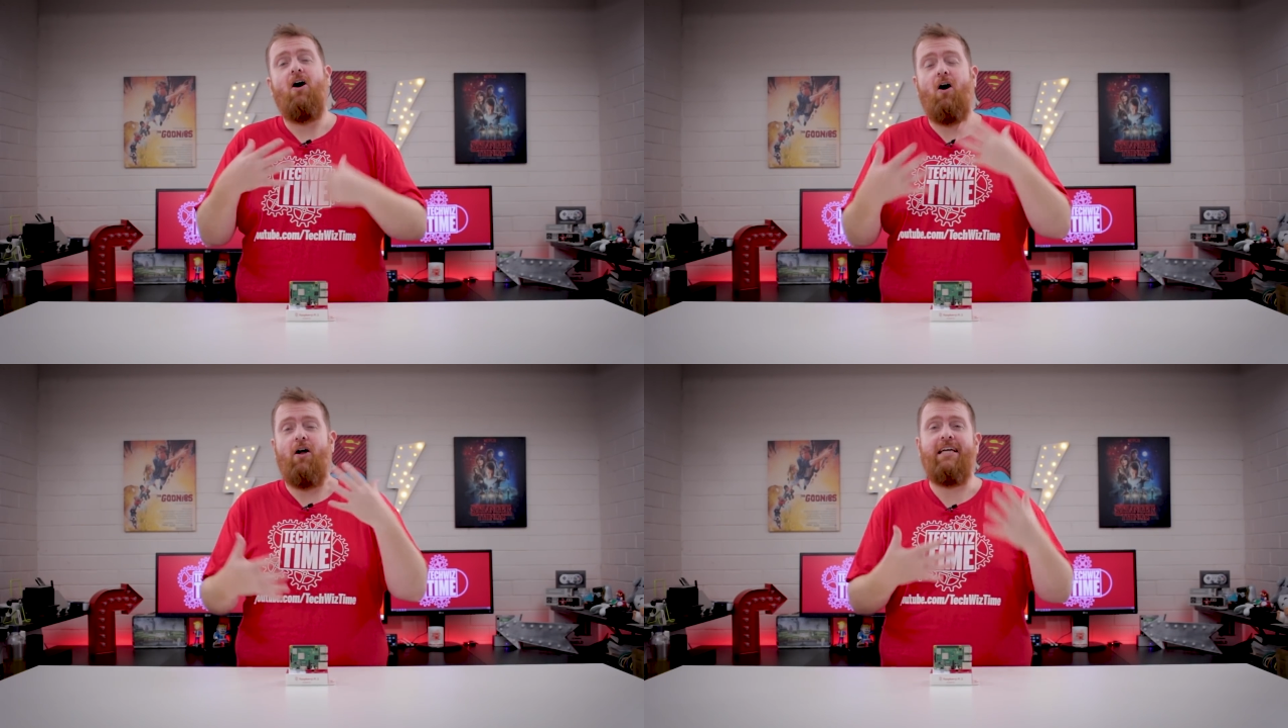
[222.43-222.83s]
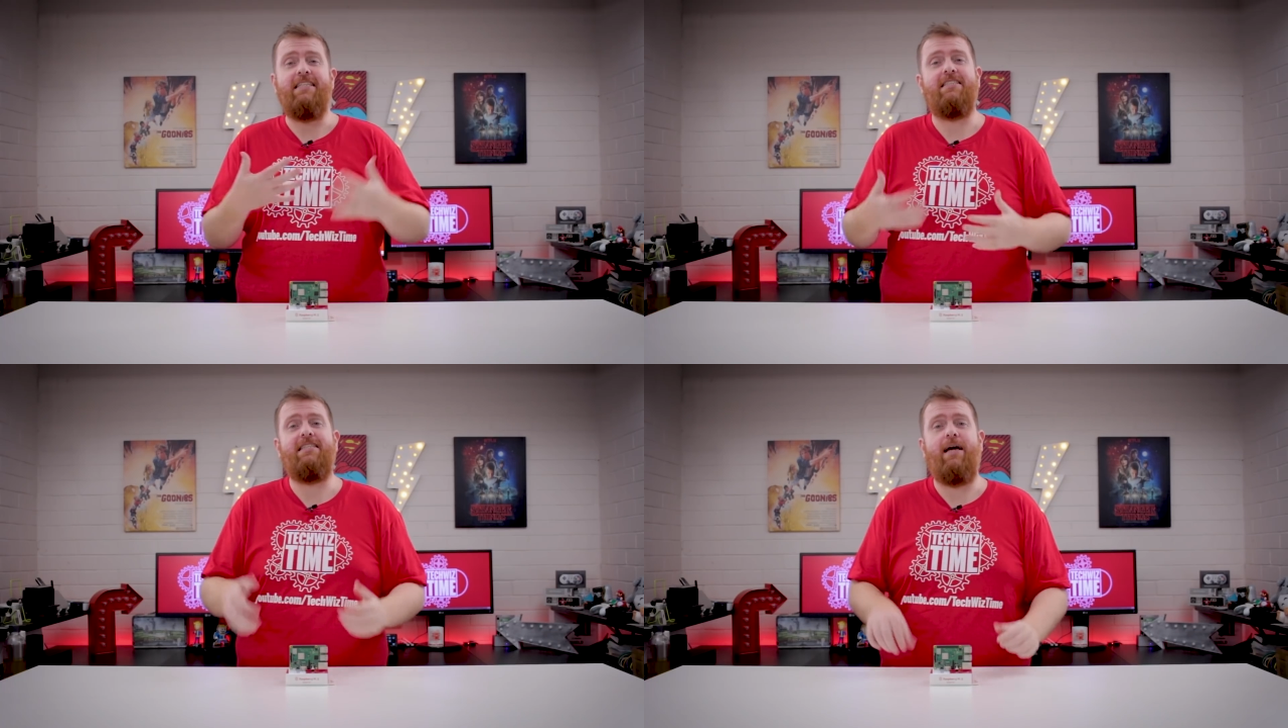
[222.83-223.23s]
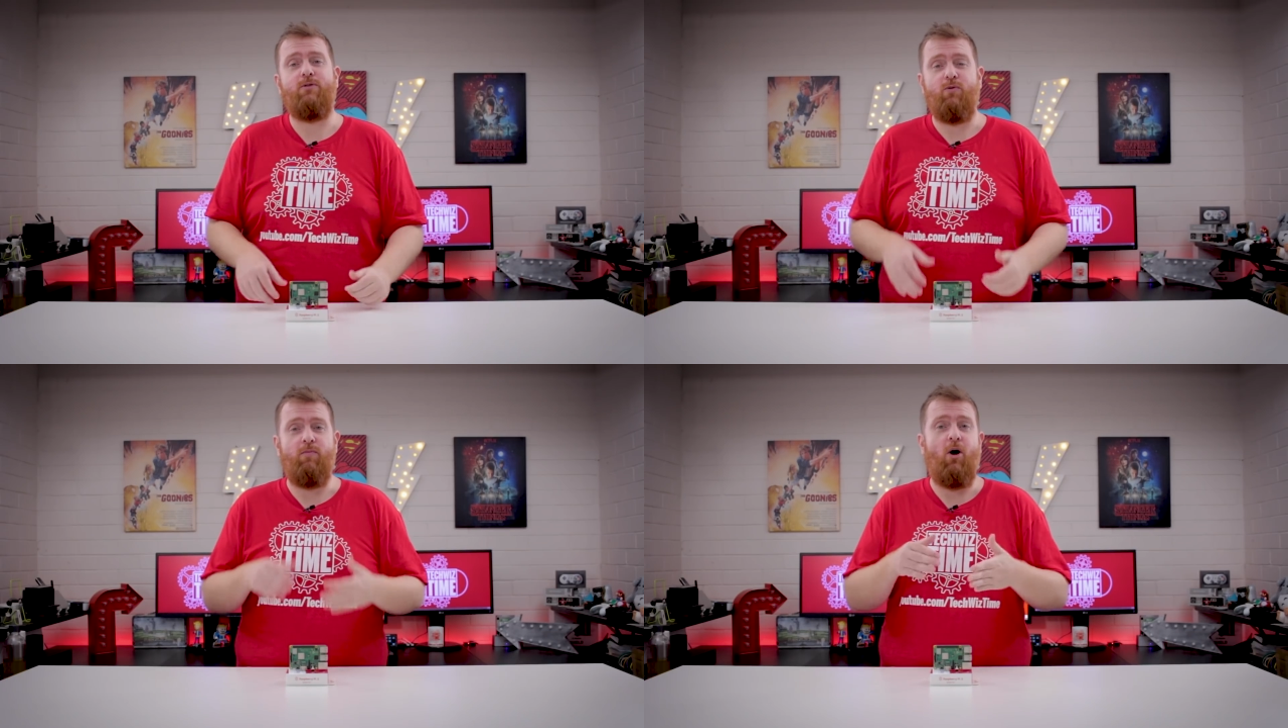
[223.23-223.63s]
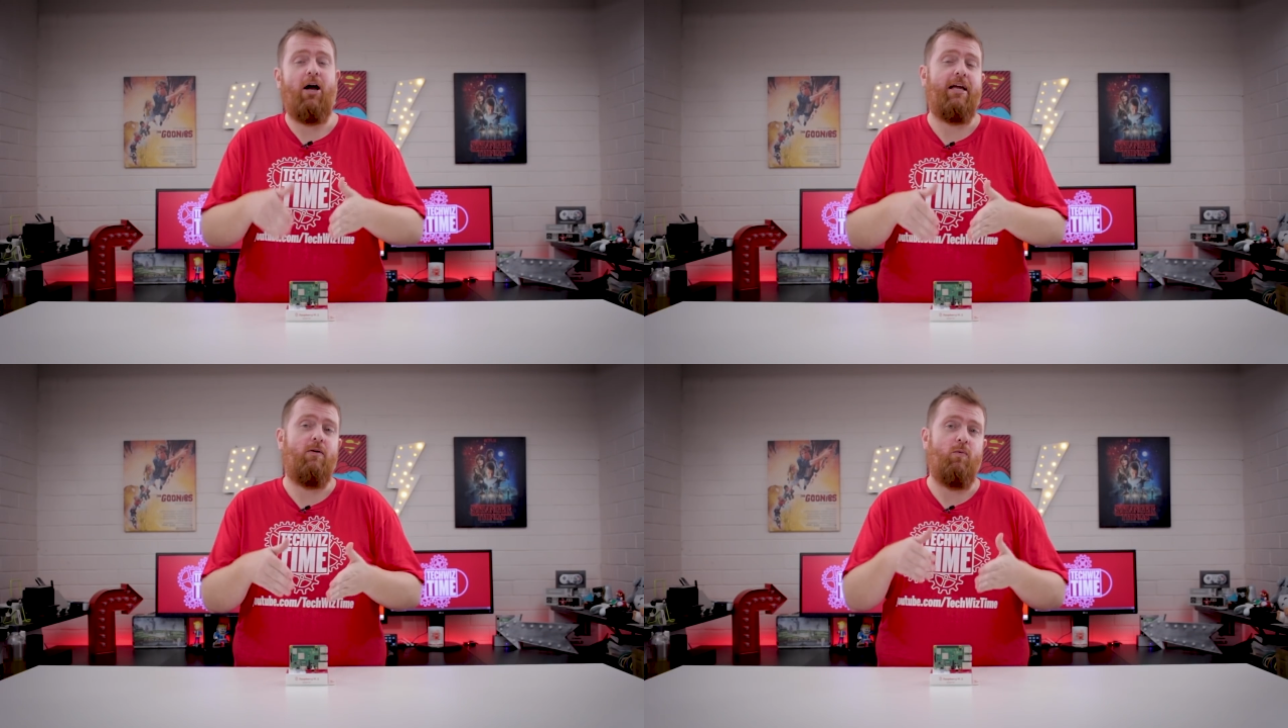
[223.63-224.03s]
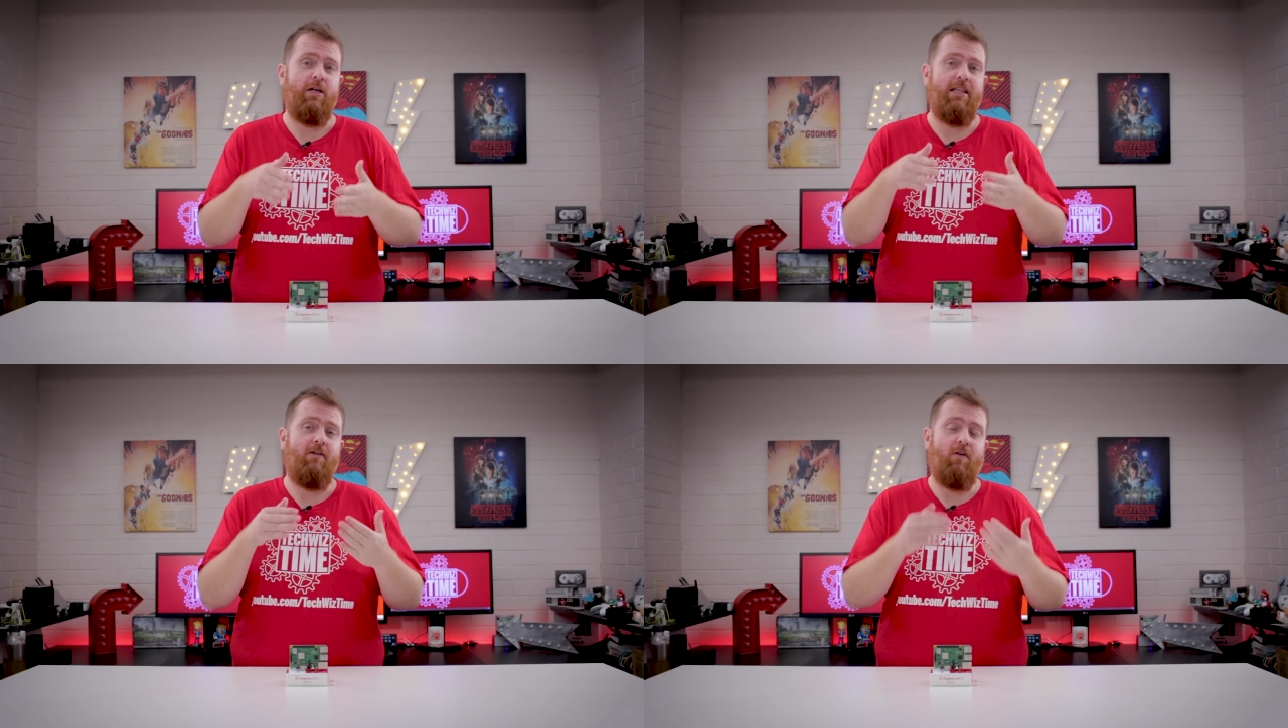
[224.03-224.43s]
on his attempts with mining
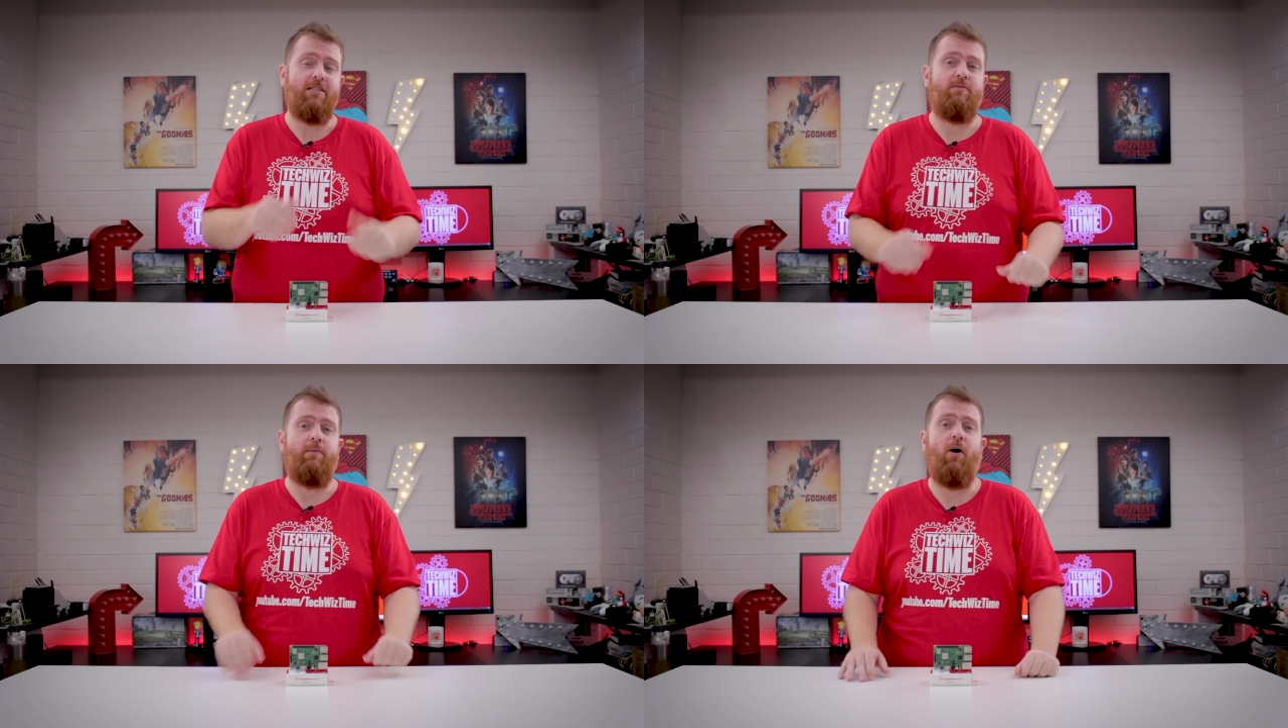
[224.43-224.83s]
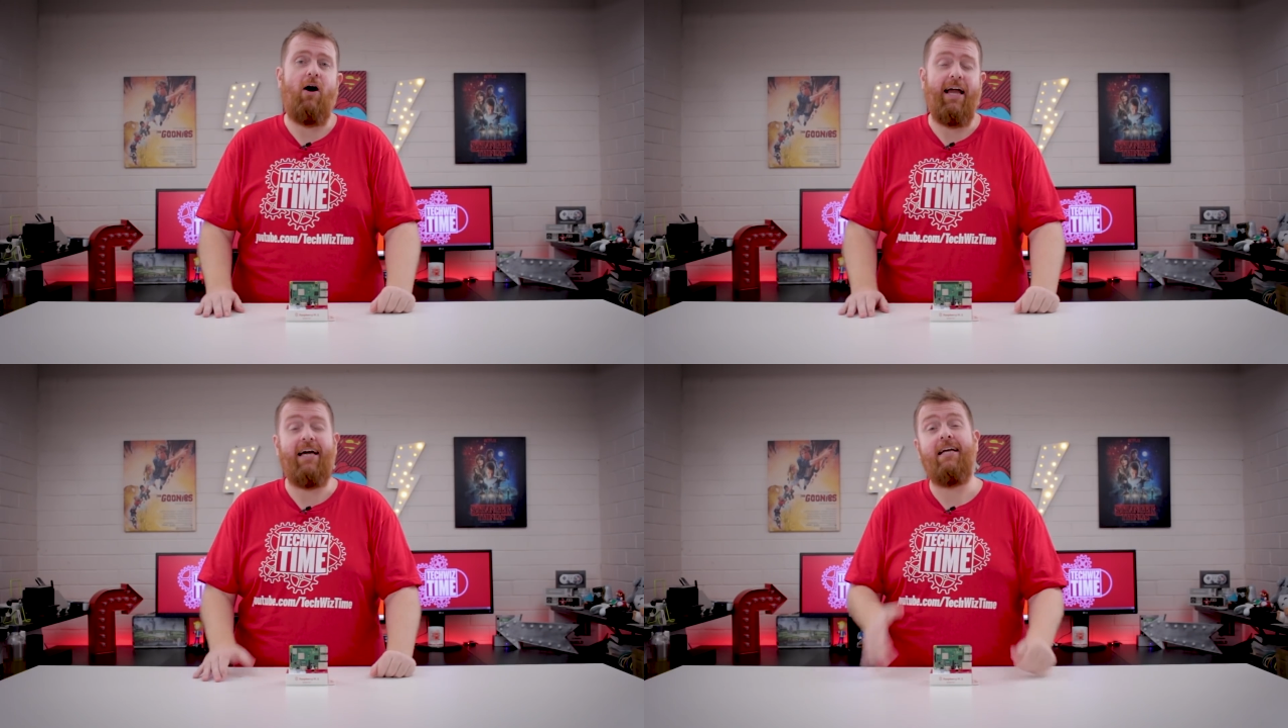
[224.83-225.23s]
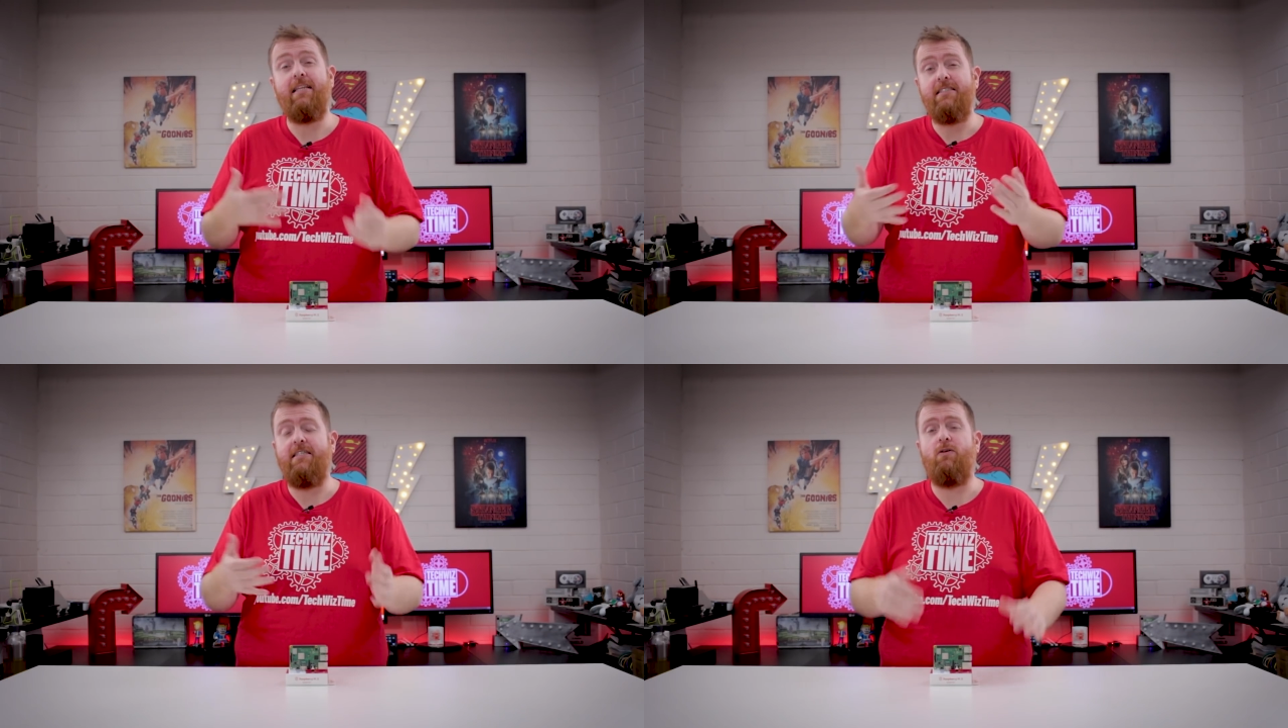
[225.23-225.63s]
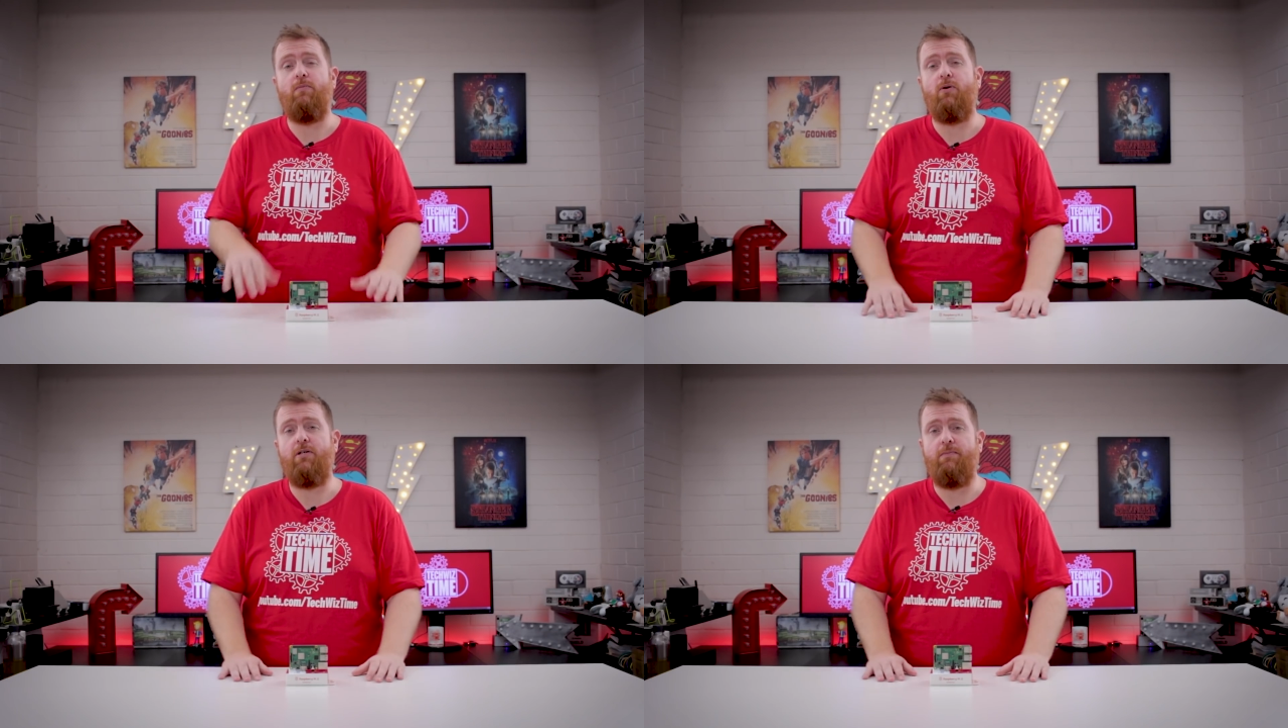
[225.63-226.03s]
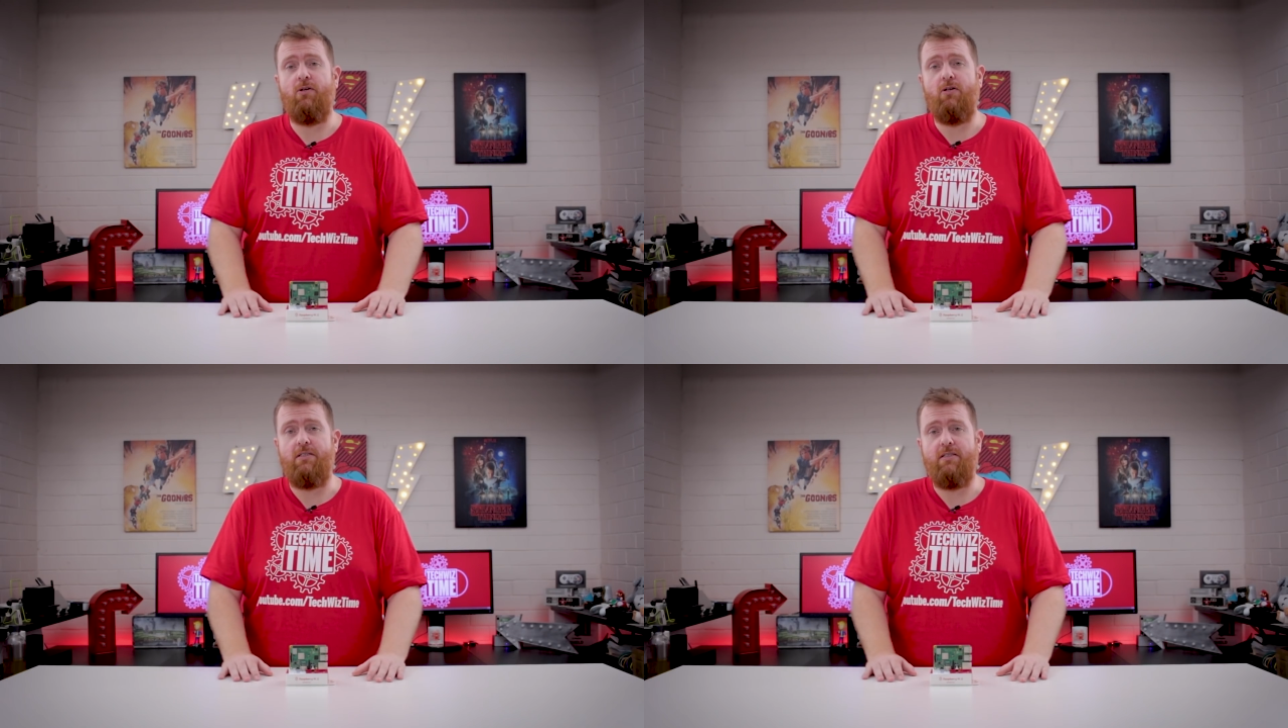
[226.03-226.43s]
with a Raspberry Pi and other single board
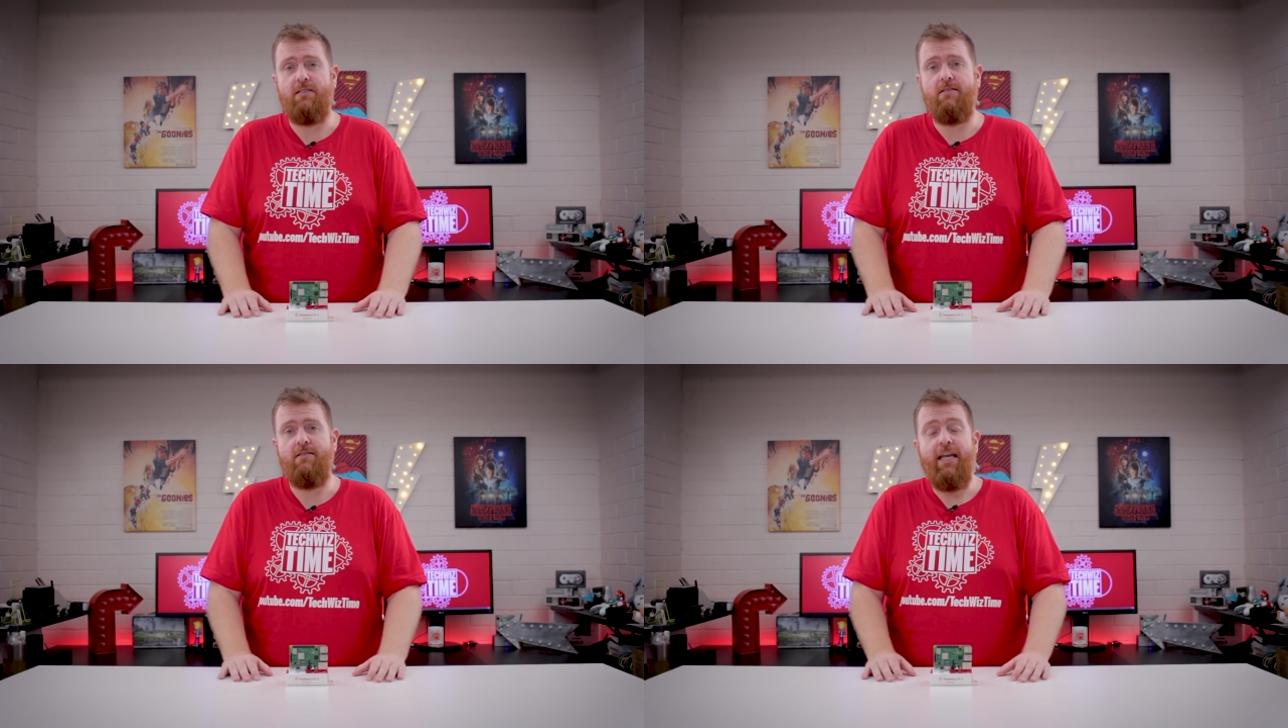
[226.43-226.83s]
computers.